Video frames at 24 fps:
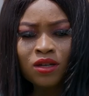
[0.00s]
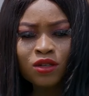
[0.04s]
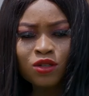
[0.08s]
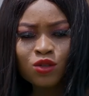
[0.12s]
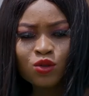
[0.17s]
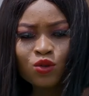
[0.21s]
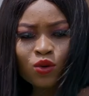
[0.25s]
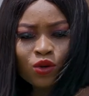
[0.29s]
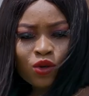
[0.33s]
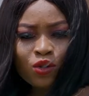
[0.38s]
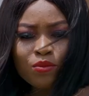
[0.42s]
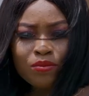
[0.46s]

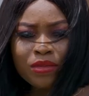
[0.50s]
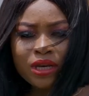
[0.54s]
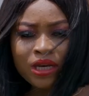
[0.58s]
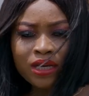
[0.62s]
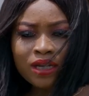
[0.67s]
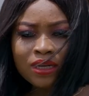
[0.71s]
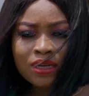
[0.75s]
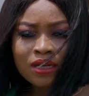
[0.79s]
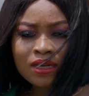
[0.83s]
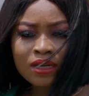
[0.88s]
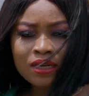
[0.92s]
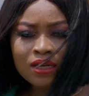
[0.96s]
So you
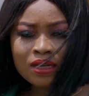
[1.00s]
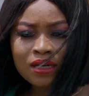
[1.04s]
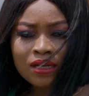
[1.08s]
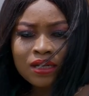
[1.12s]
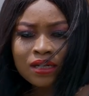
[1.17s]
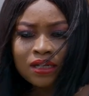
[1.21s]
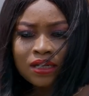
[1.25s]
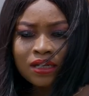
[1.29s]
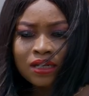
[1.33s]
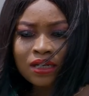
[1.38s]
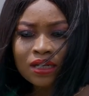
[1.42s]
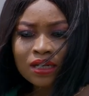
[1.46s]
mean
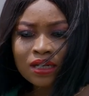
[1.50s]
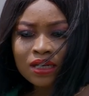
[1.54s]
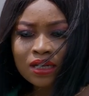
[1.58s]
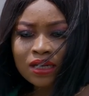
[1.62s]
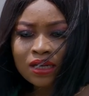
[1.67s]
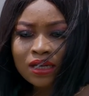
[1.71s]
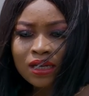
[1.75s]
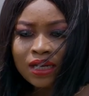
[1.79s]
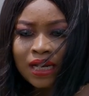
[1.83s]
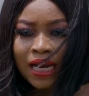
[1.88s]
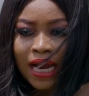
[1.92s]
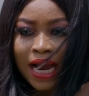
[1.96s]

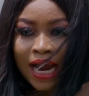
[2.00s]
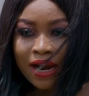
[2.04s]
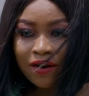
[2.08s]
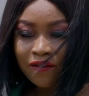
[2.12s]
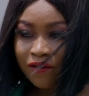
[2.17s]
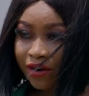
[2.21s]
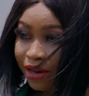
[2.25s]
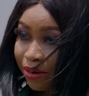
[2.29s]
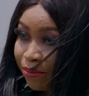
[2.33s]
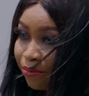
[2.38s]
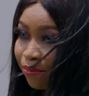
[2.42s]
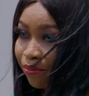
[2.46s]

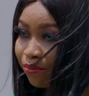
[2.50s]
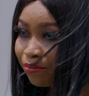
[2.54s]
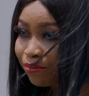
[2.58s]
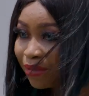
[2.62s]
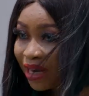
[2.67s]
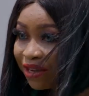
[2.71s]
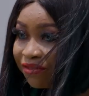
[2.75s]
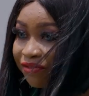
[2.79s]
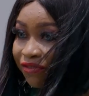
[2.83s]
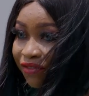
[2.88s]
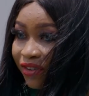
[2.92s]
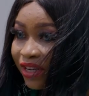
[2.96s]
Karim,
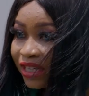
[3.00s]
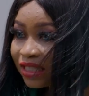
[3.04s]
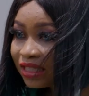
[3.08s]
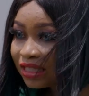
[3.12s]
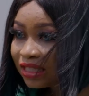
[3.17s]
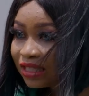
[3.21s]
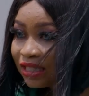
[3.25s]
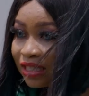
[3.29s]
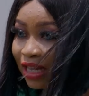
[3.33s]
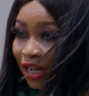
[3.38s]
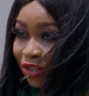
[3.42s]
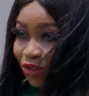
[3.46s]
my friend,
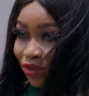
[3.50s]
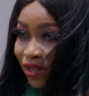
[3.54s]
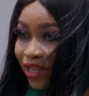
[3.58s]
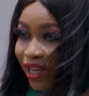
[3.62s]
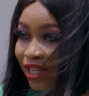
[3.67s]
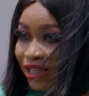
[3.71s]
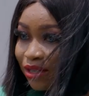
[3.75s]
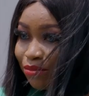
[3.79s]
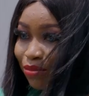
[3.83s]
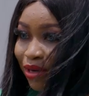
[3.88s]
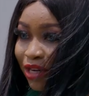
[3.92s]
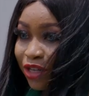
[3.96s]
is actually
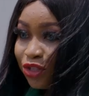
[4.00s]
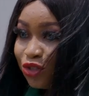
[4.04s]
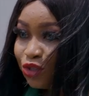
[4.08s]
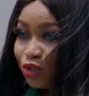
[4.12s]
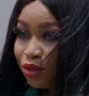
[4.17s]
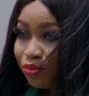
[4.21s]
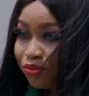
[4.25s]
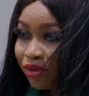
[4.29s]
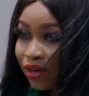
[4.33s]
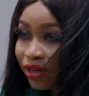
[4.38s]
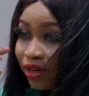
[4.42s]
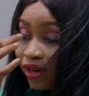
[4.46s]
getting married to
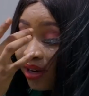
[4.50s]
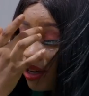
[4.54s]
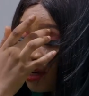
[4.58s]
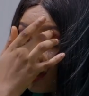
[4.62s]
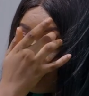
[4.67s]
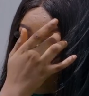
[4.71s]
your brother?